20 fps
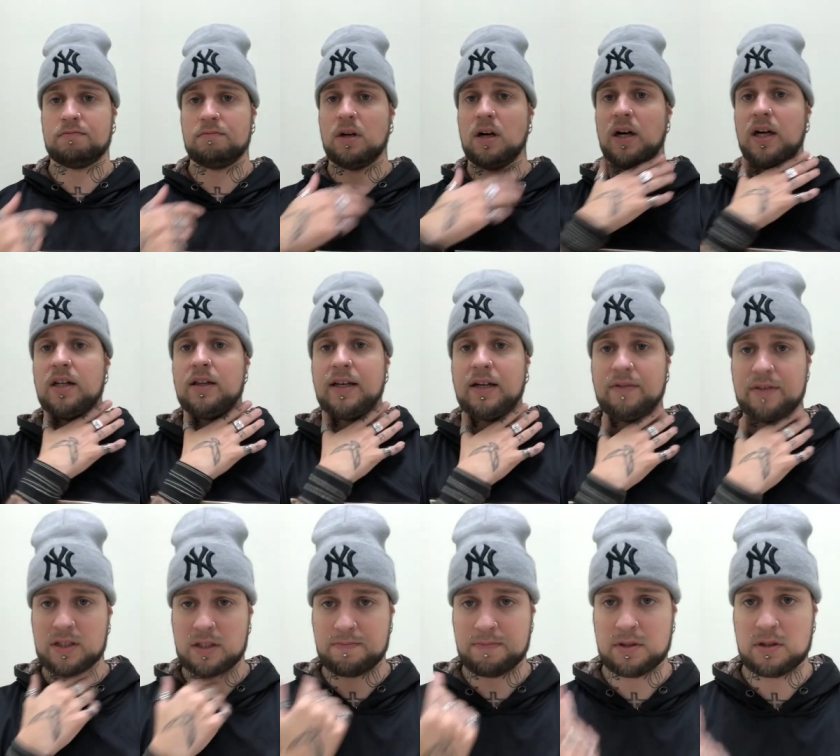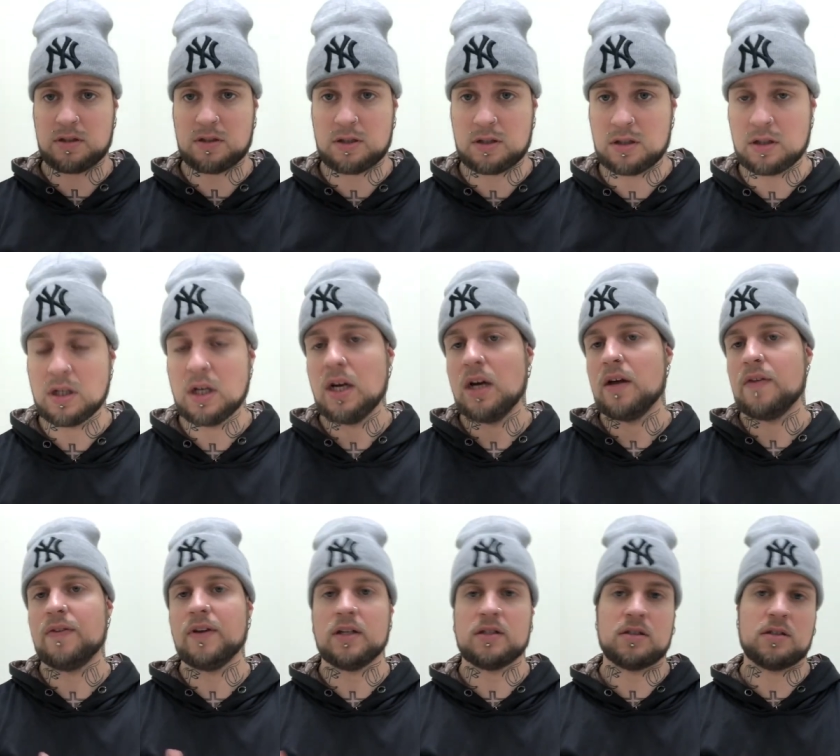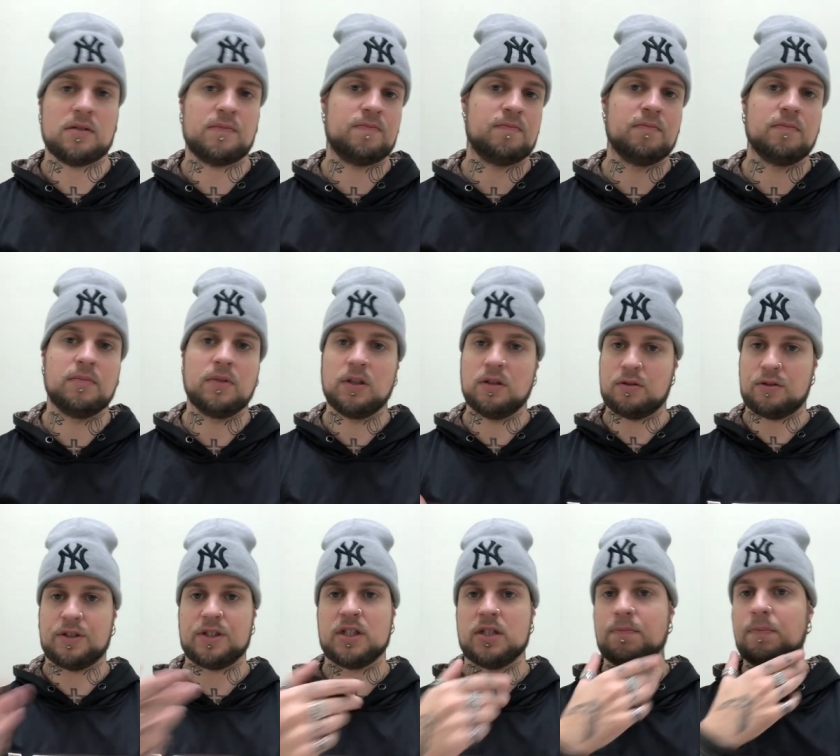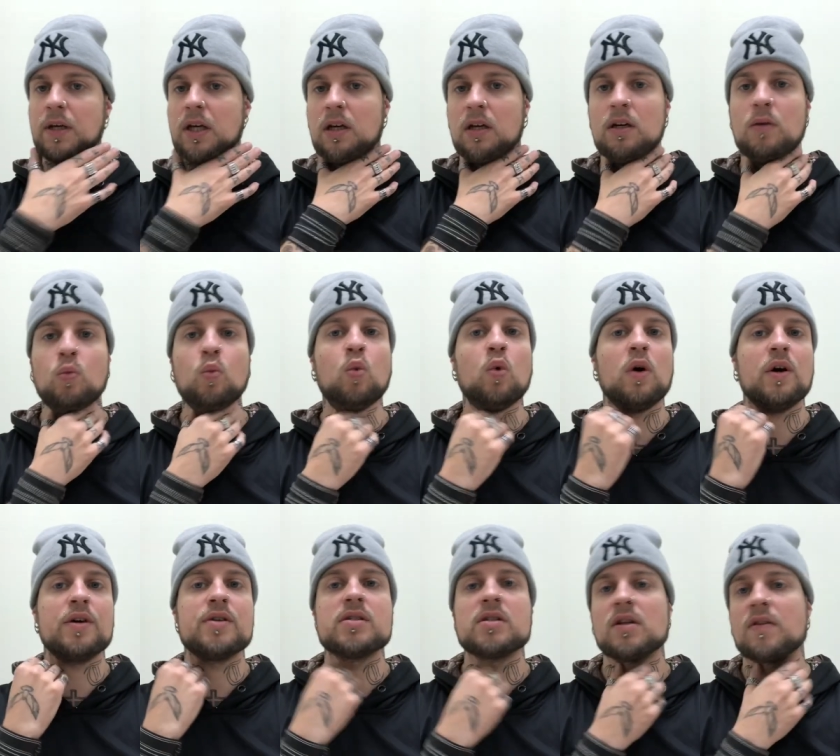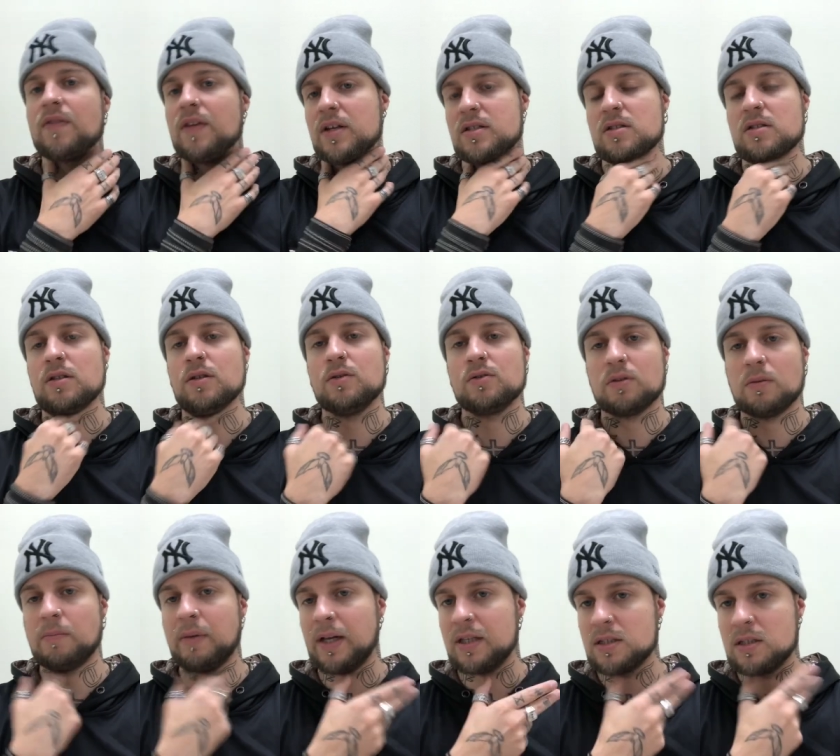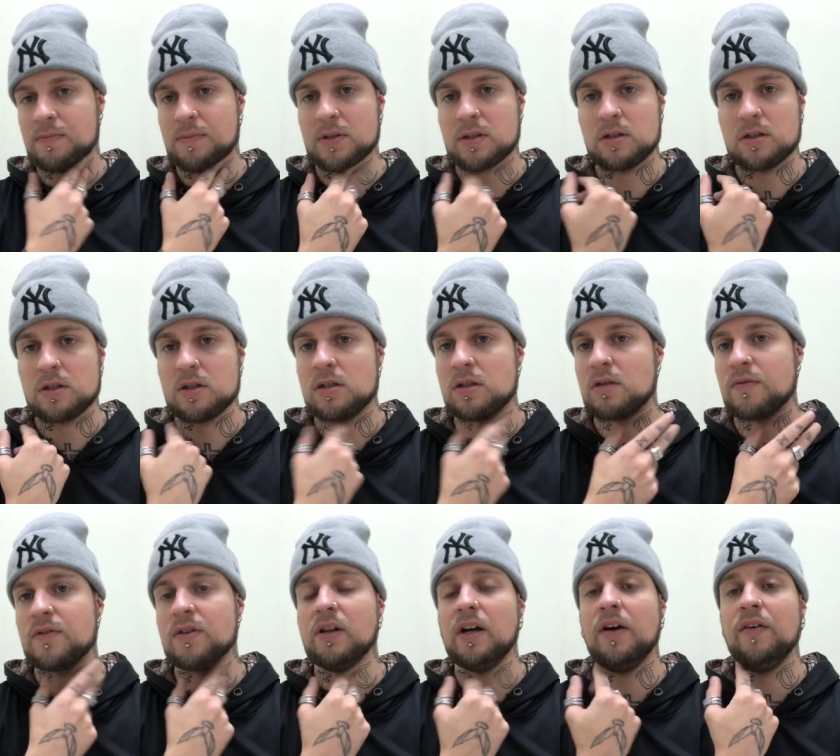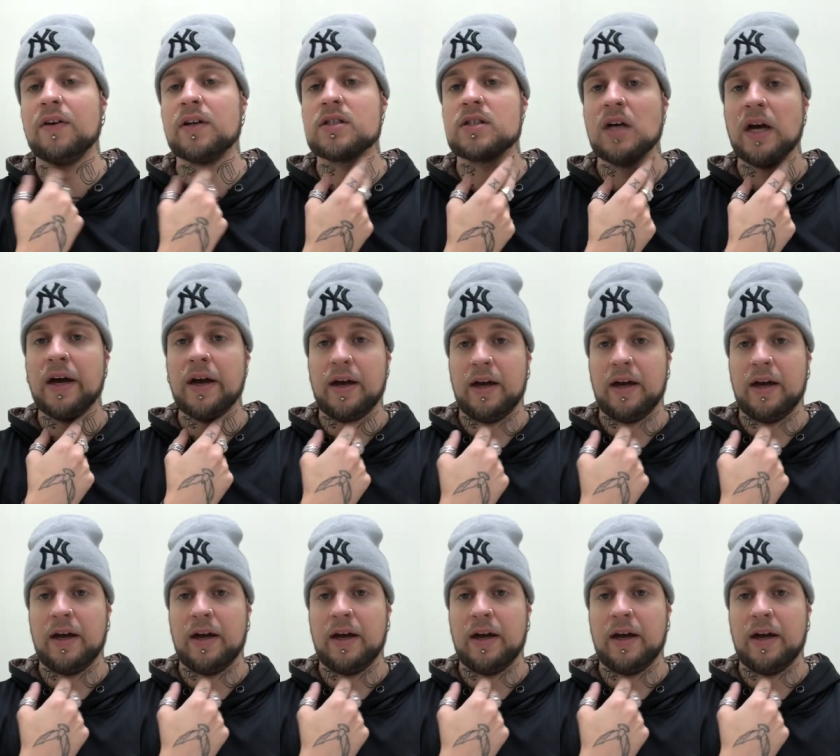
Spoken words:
high larynx position, that's your speaking voice, and that's the neutral balanced position of the larynx,